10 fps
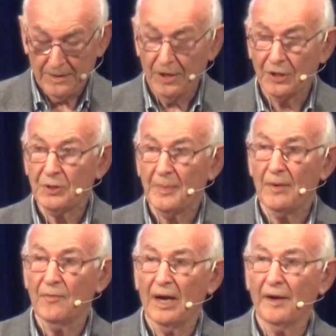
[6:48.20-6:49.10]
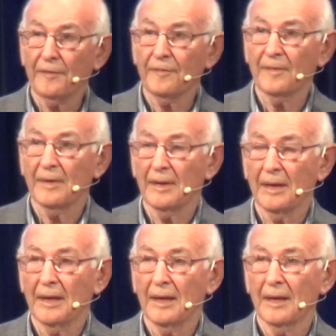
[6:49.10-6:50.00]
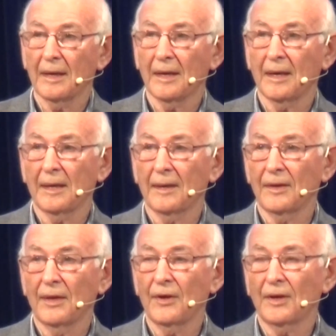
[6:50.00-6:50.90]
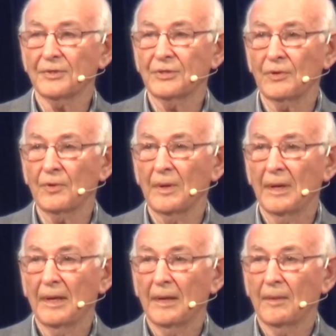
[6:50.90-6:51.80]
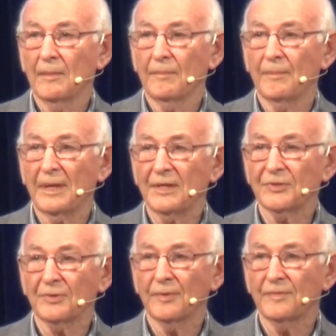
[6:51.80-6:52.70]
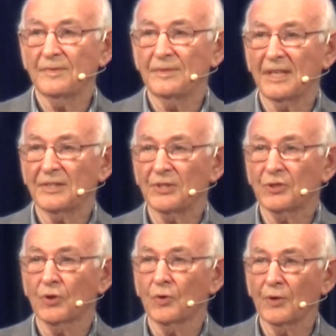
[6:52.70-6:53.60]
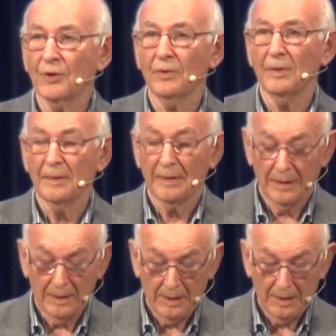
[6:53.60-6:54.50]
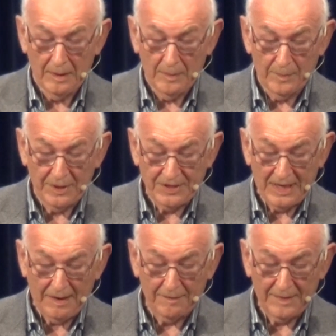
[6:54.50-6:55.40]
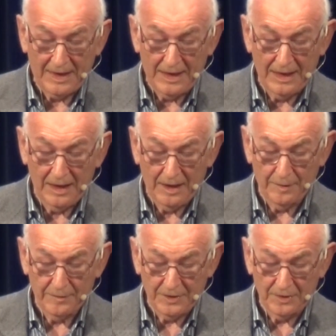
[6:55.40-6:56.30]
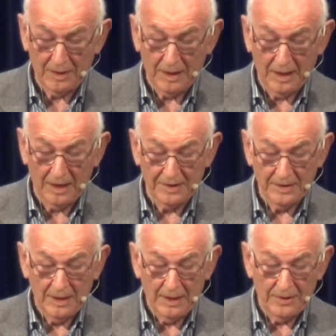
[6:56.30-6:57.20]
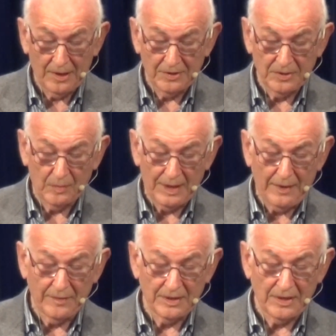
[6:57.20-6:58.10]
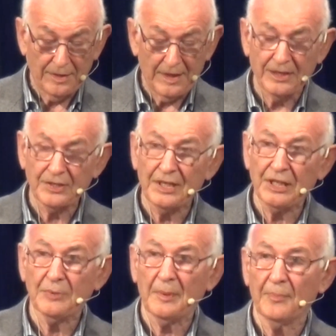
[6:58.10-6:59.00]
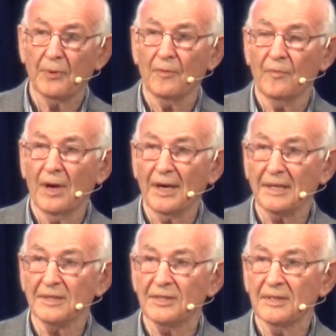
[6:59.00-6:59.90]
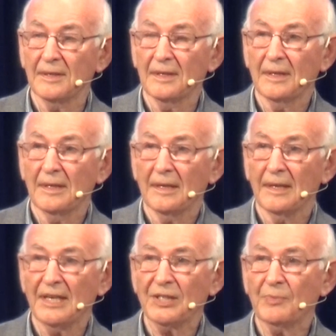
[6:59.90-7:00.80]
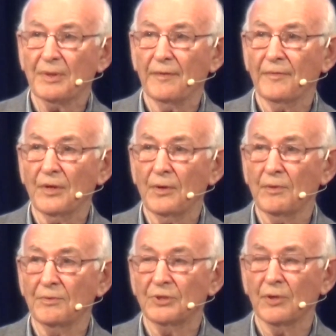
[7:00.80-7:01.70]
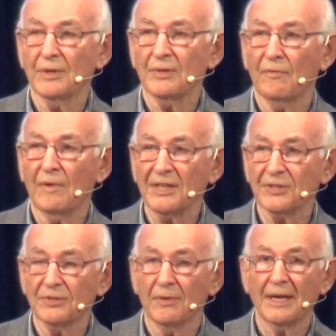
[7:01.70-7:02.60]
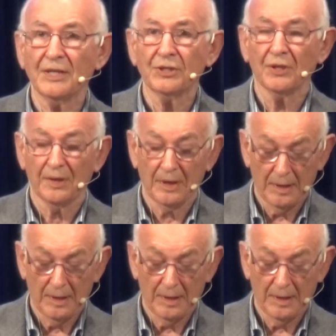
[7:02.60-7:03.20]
Not to be rough, not to be sort of dictatorial, but to have that love in your heart that whenever things need to be put right, it's with a view to restoration